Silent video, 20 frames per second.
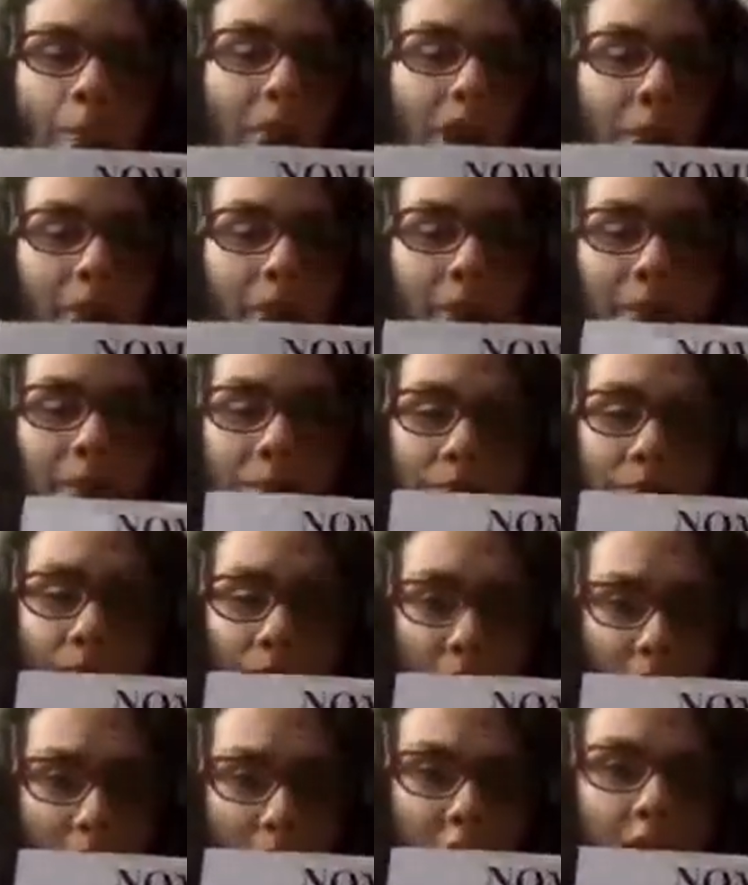Mama,
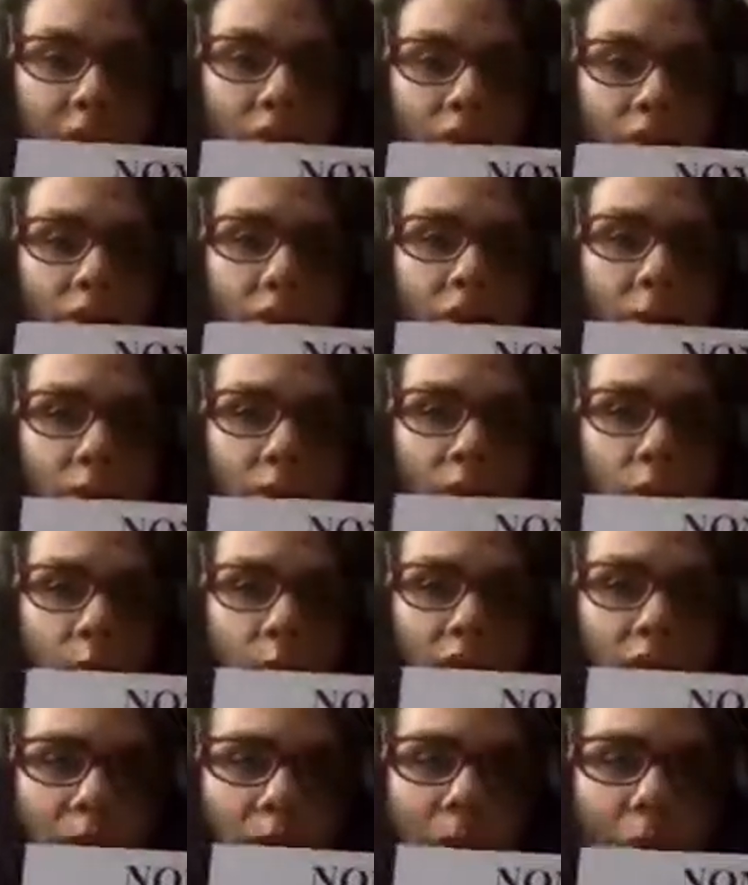so
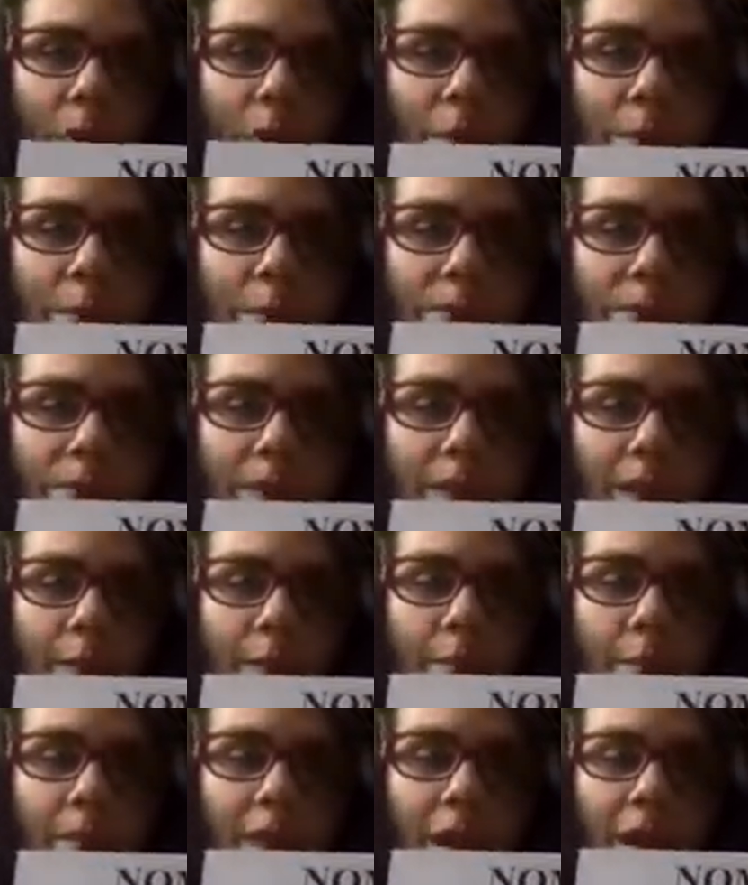feminine word mama.
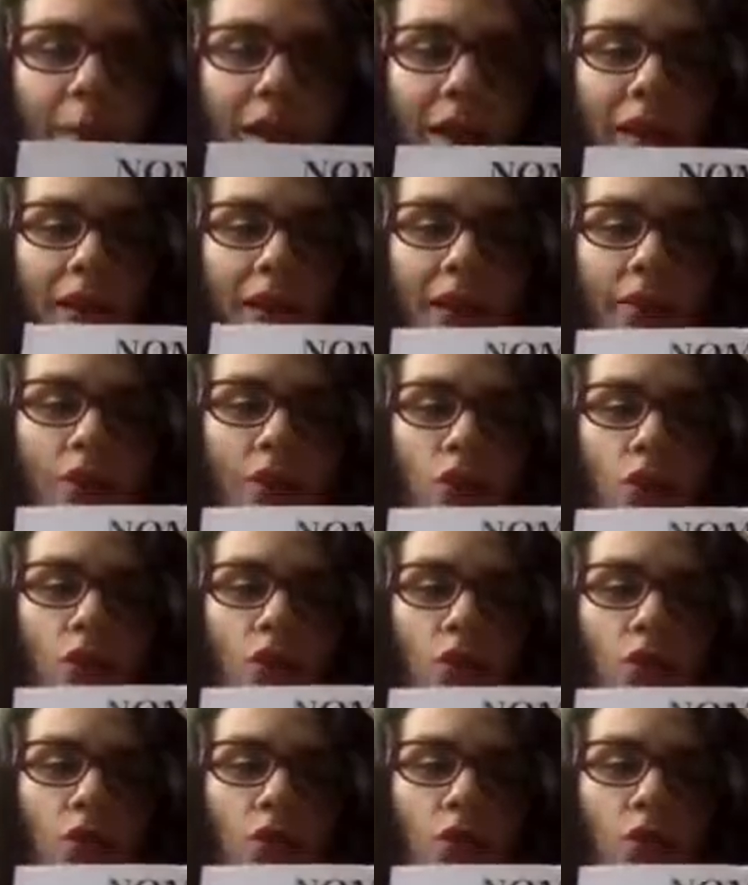Mama
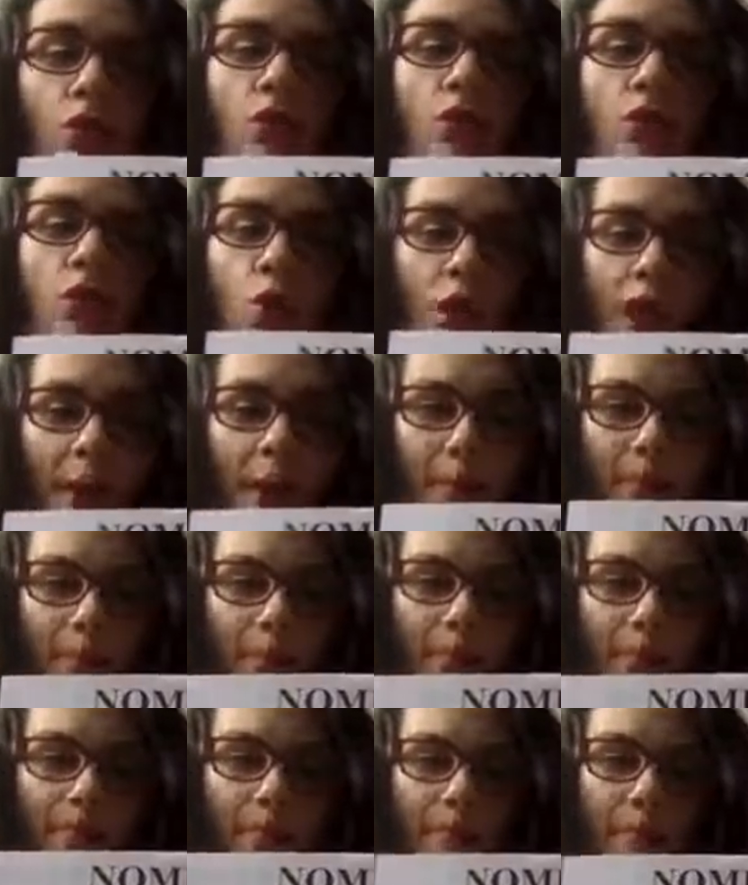kuha.
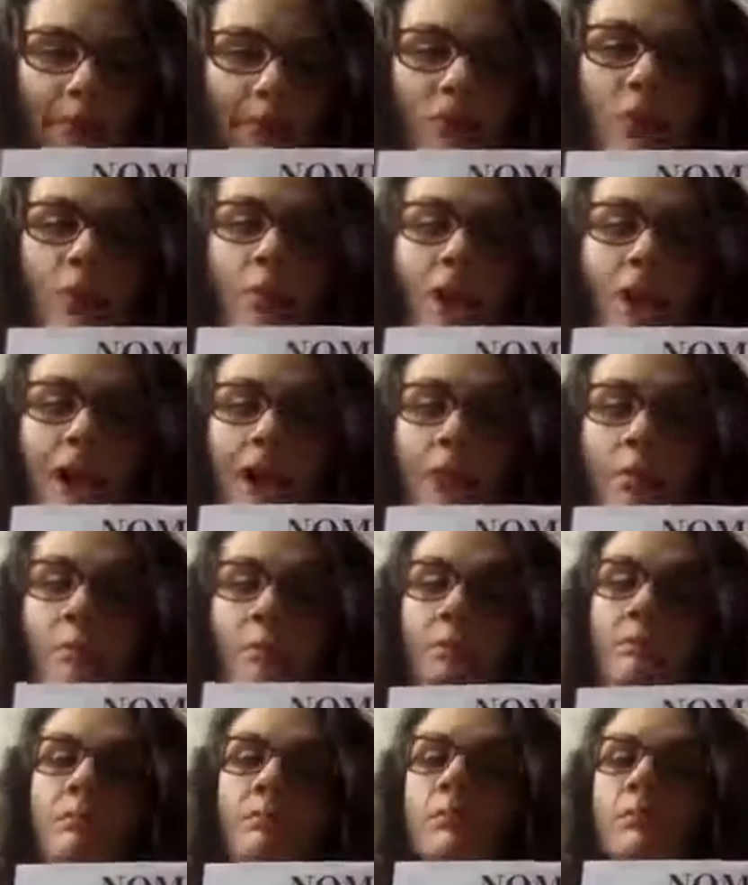So
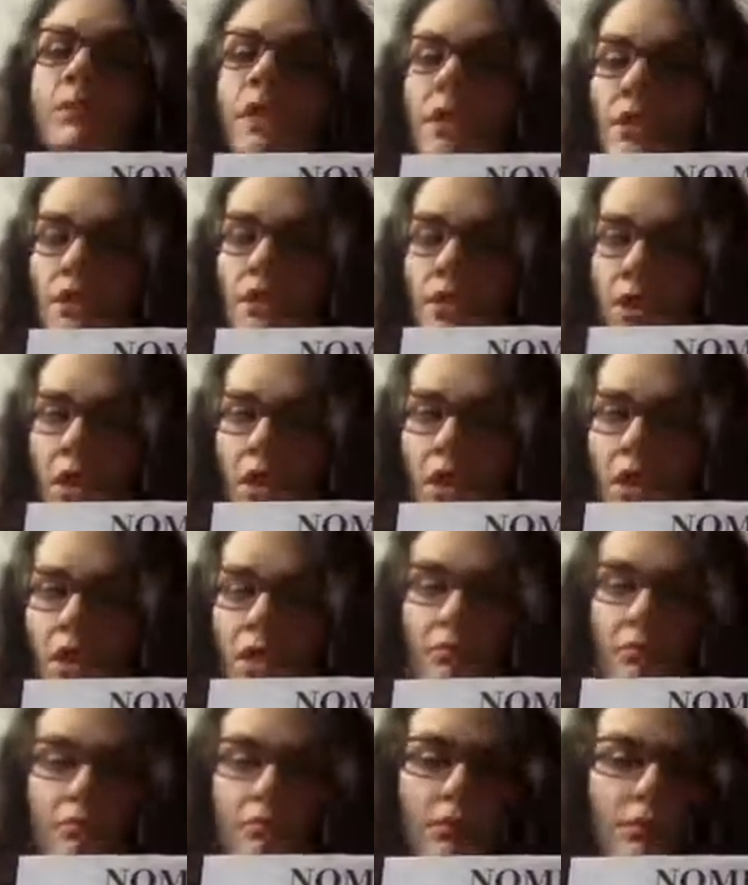mom is
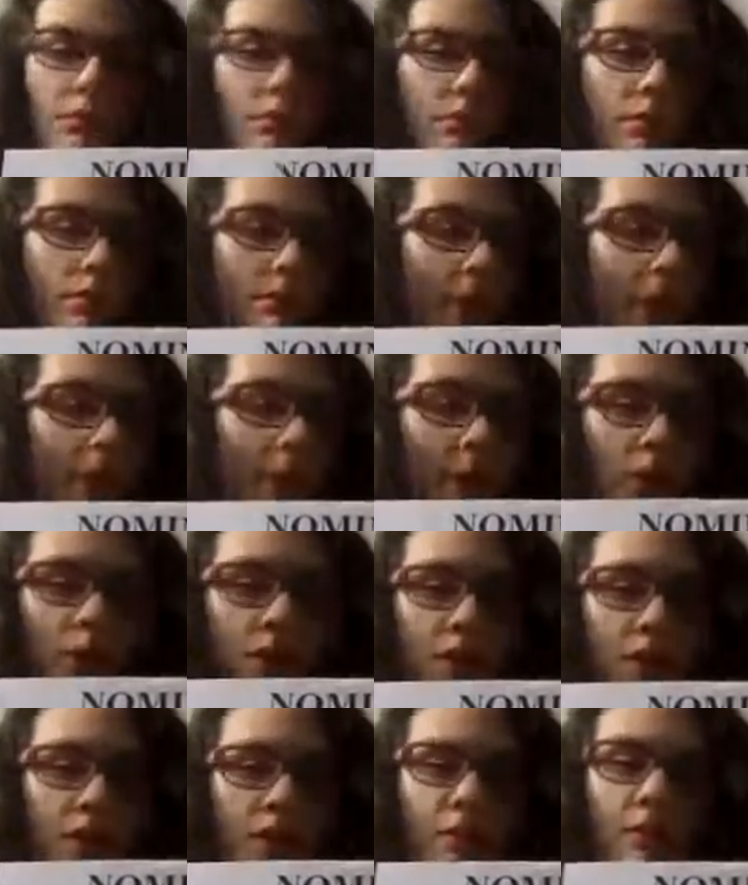cooking. Mom
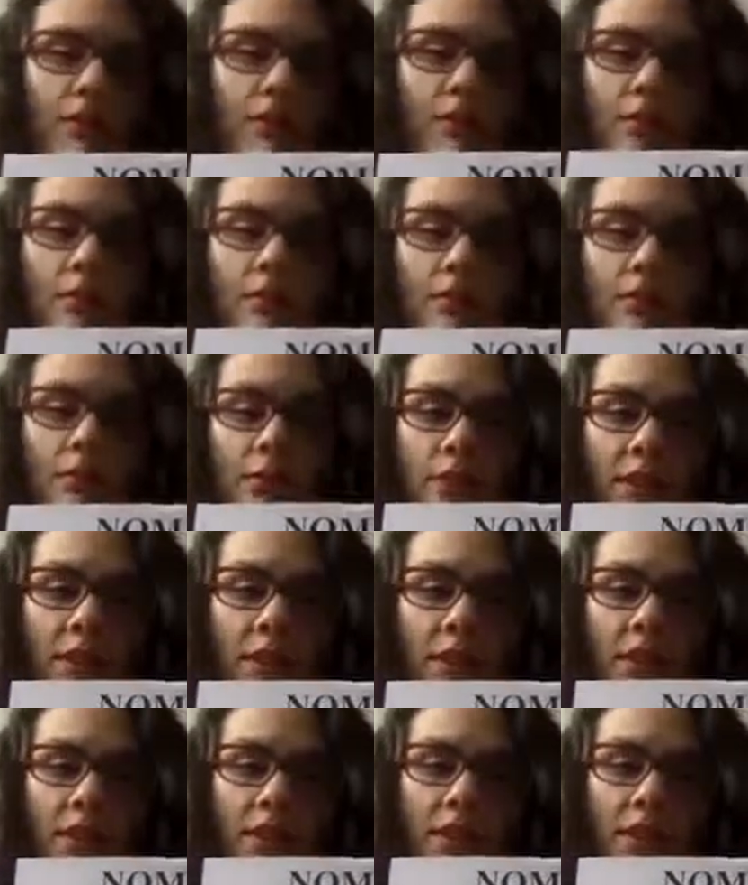cooks.
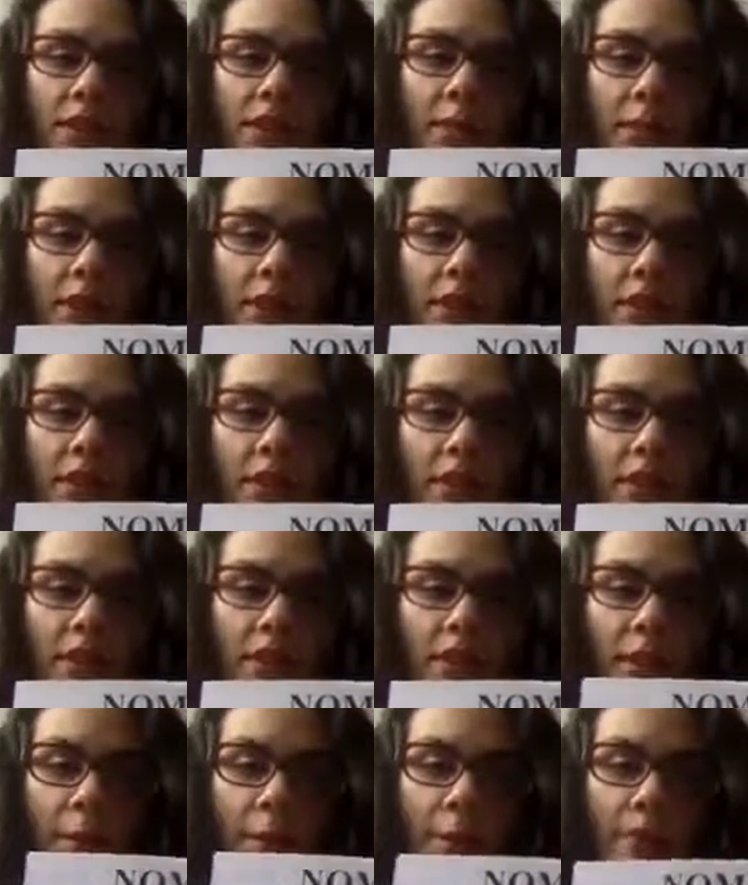It can be
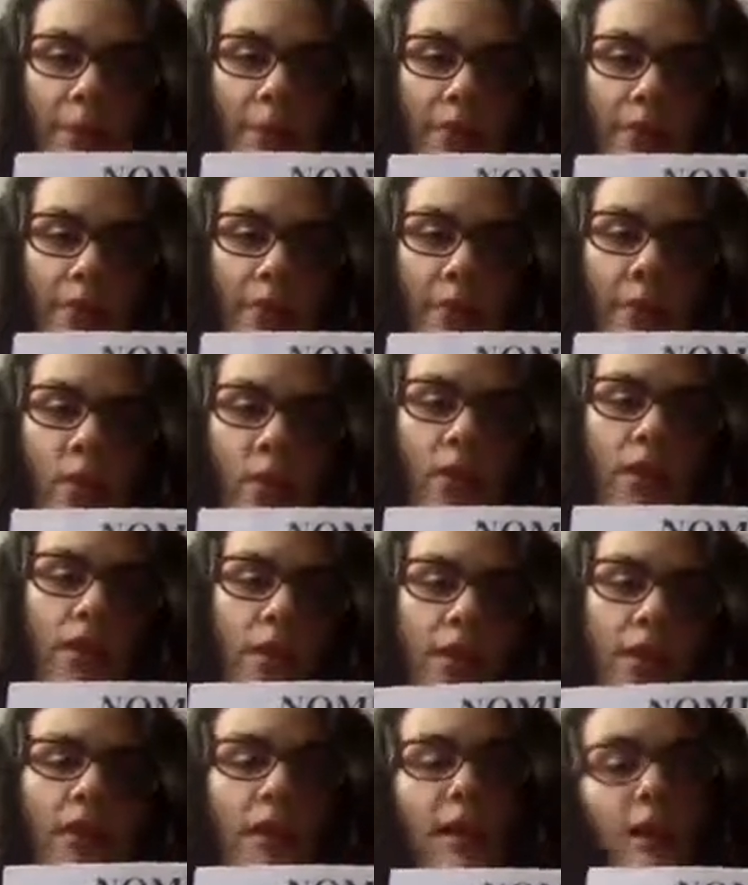both.